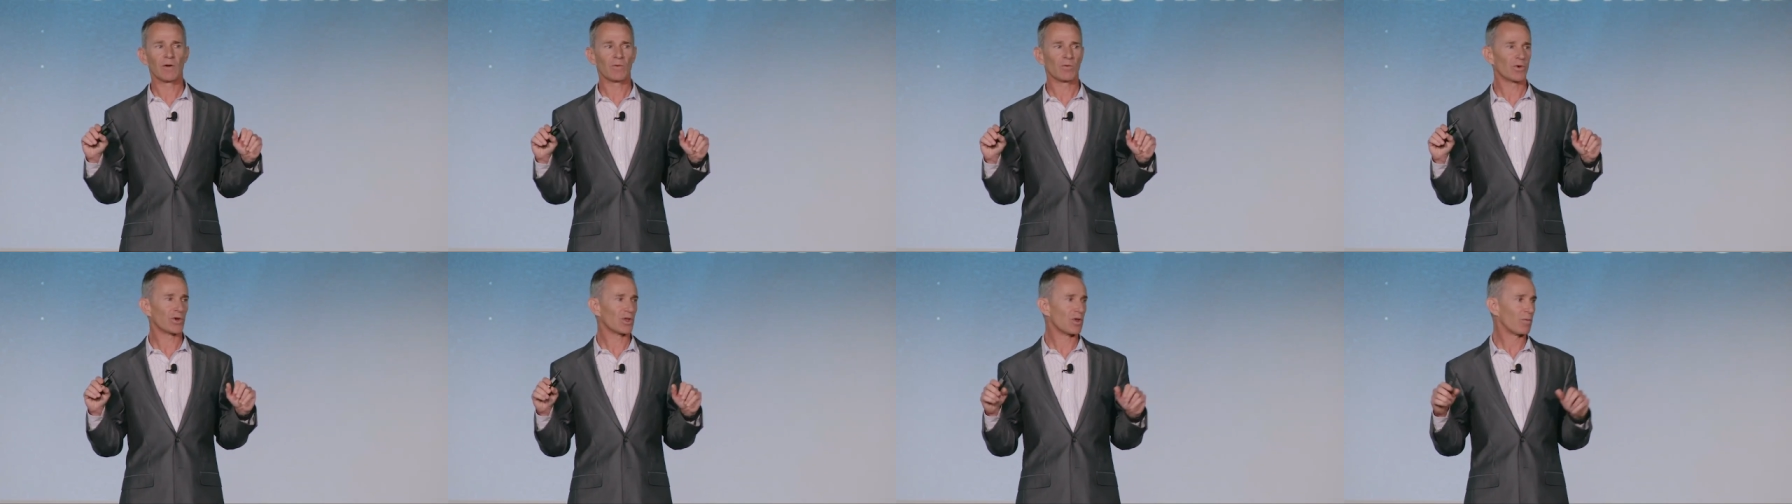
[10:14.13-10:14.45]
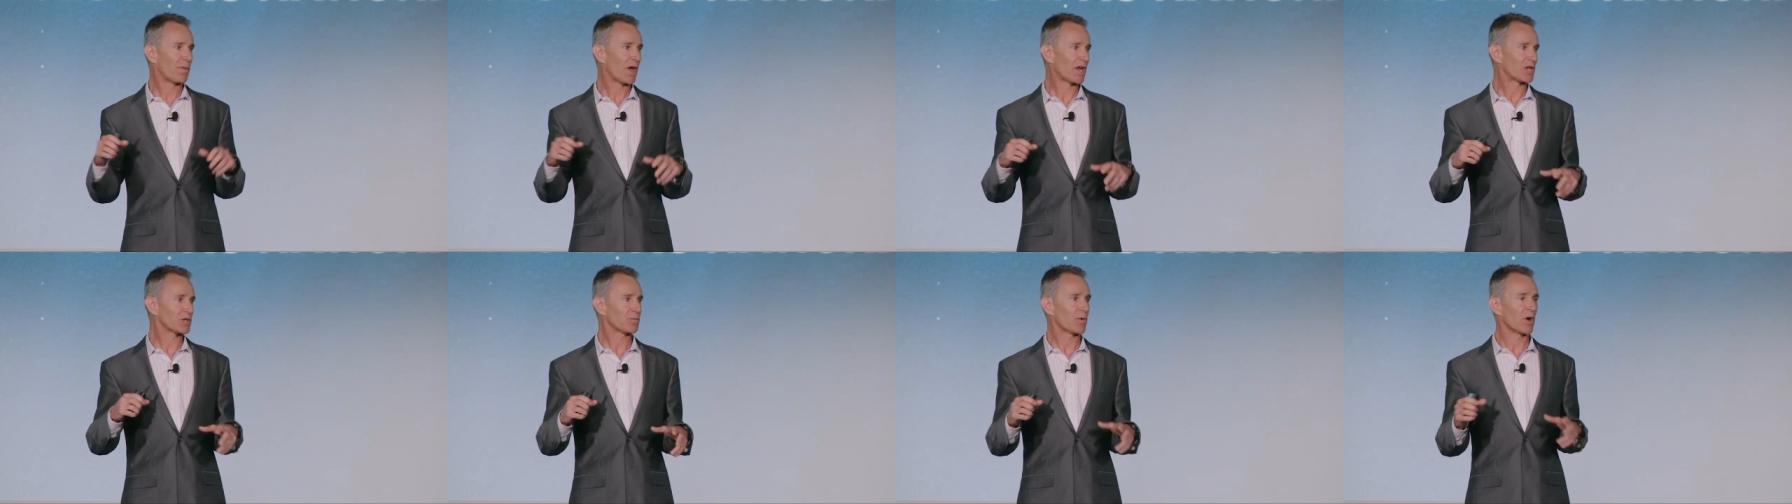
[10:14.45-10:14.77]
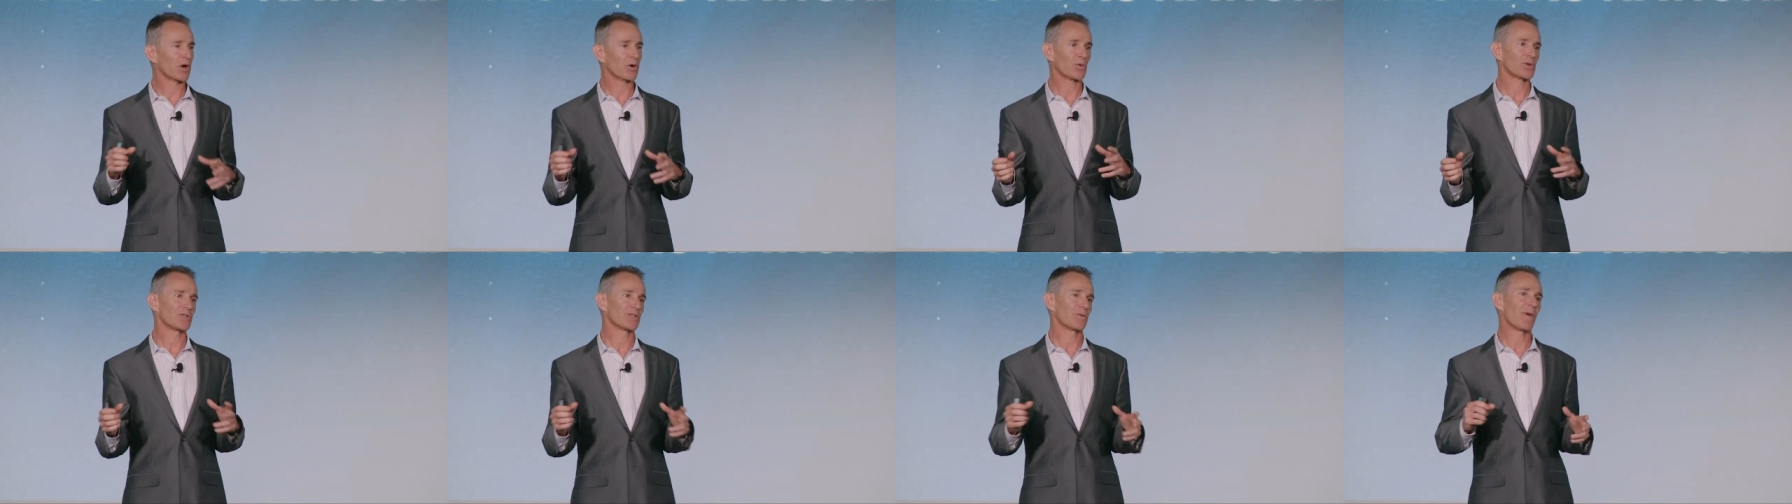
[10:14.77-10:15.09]
where the
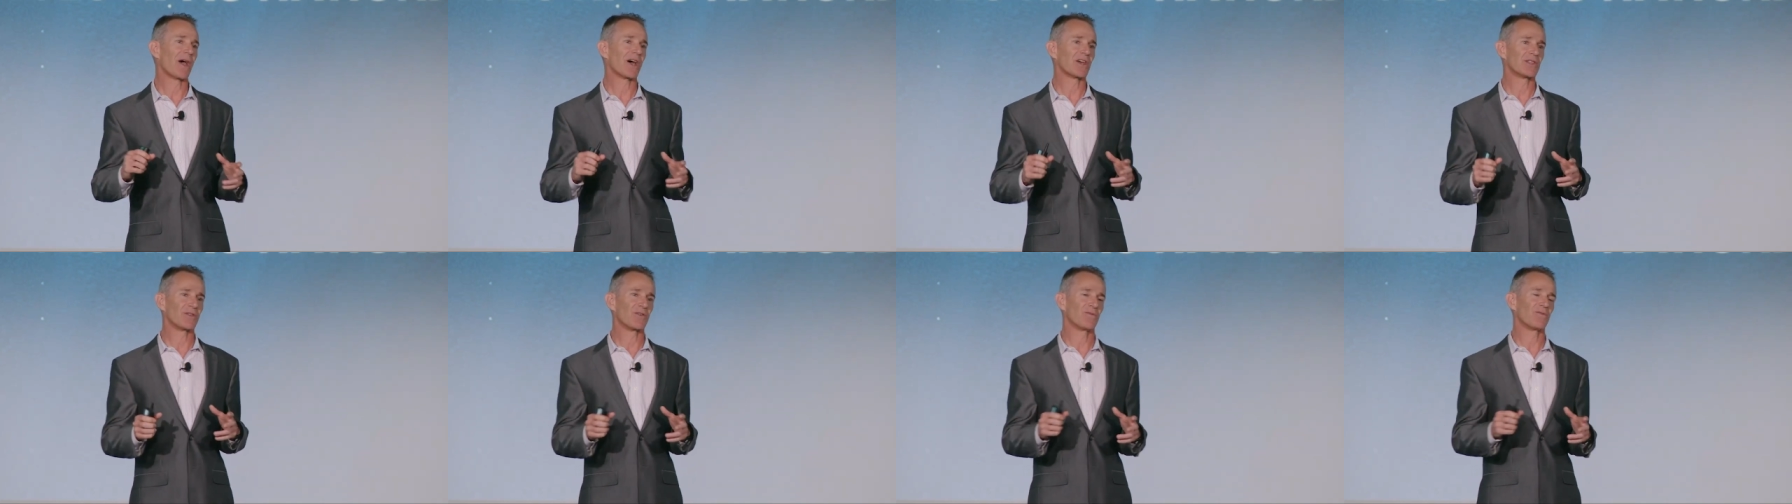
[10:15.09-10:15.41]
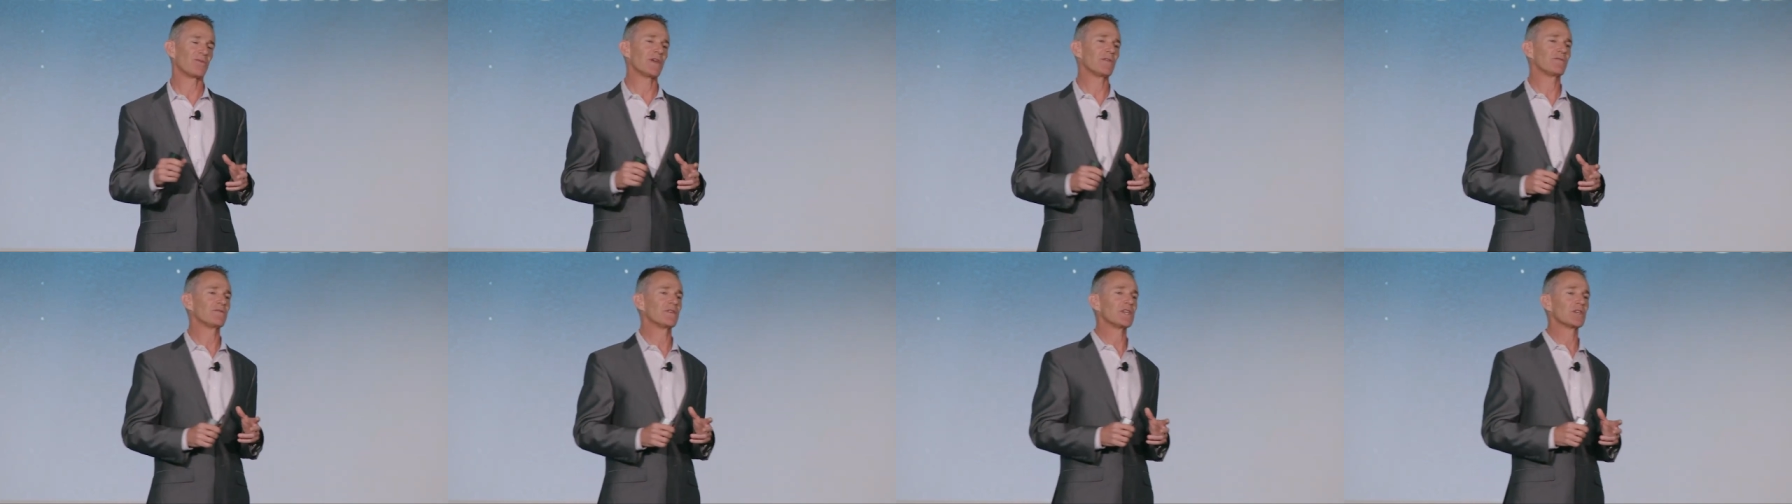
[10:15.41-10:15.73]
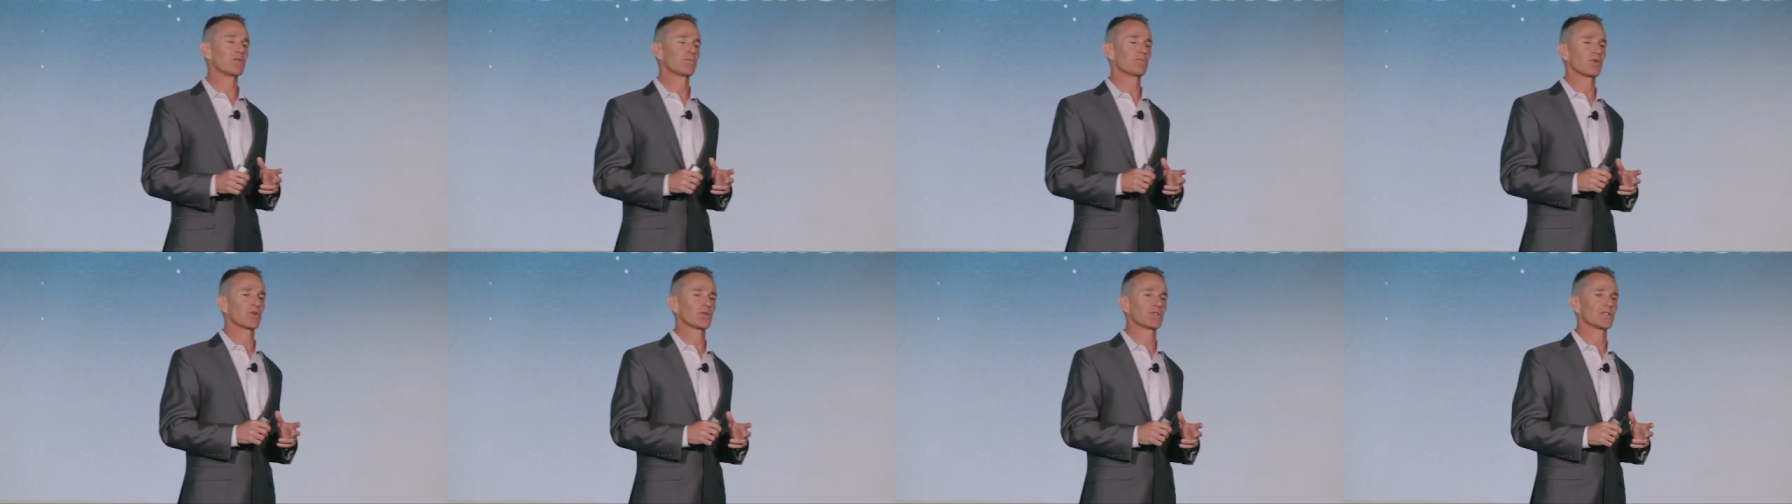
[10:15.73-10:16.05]
benchmark was about in the
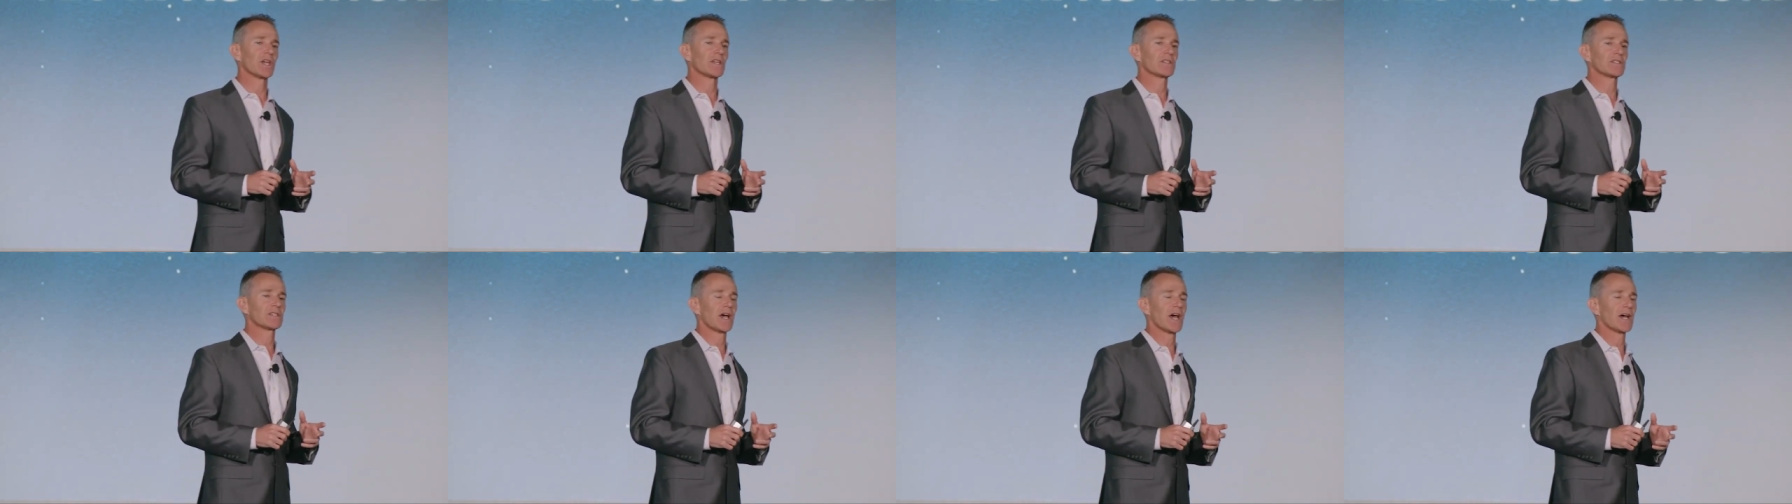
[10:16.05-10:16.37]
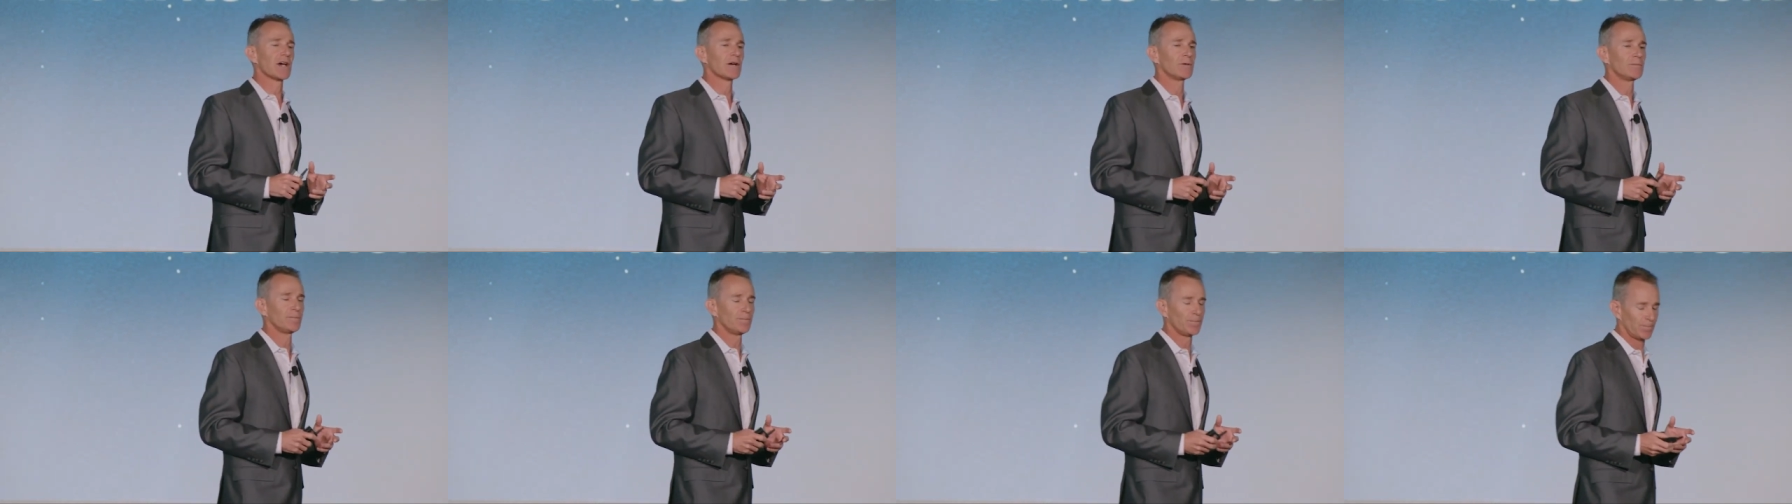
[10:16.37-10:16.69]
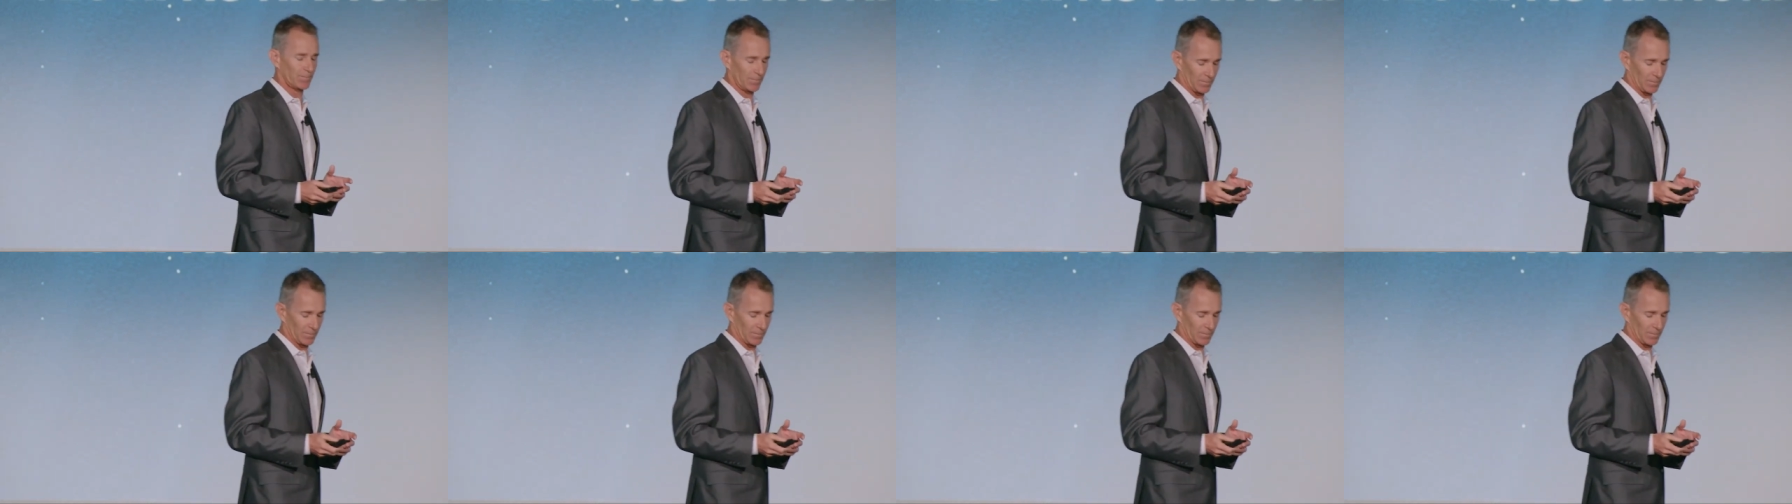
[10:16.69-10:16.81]
50th percentile.